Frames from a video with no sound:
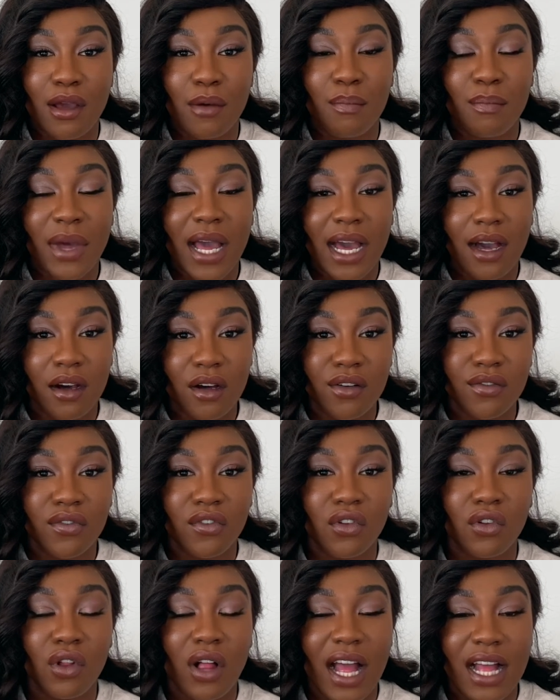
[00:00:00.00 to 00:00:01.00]

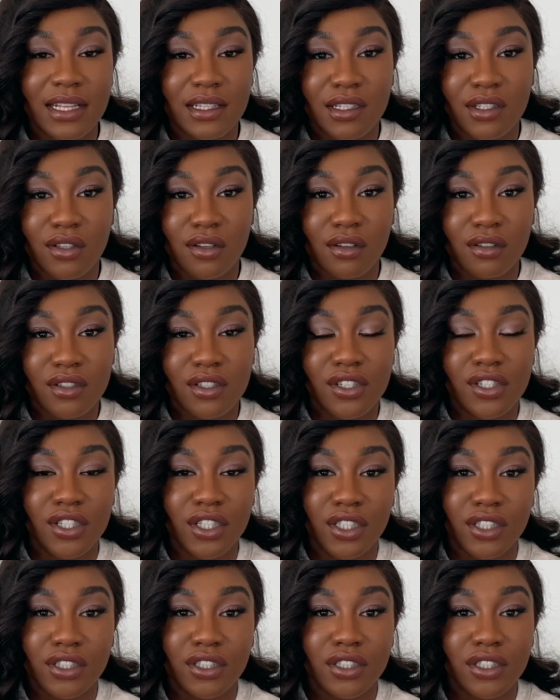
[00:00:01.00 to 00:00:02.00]
powerful
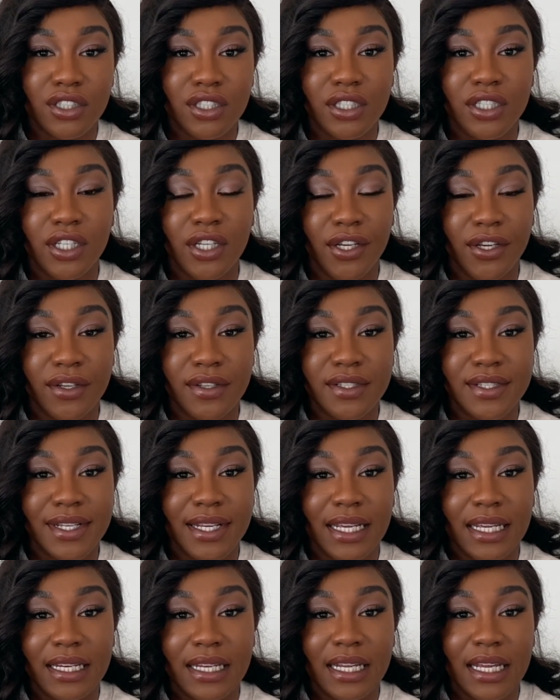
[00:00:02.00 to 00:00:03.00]
antioxidant used
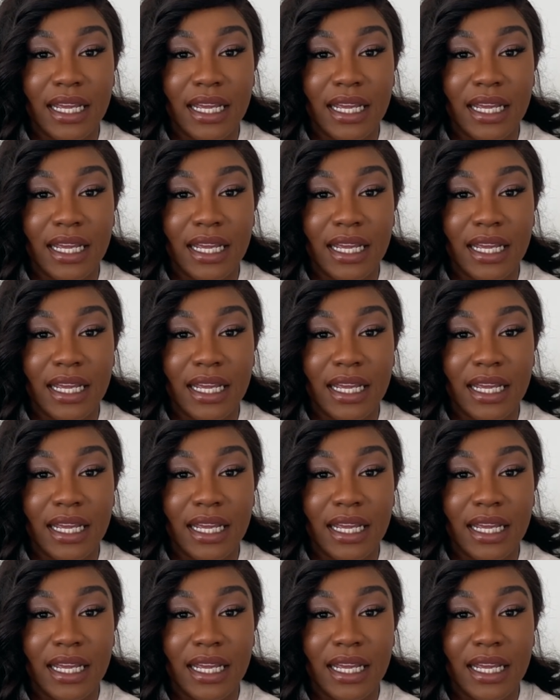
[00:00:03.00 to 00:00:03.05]
in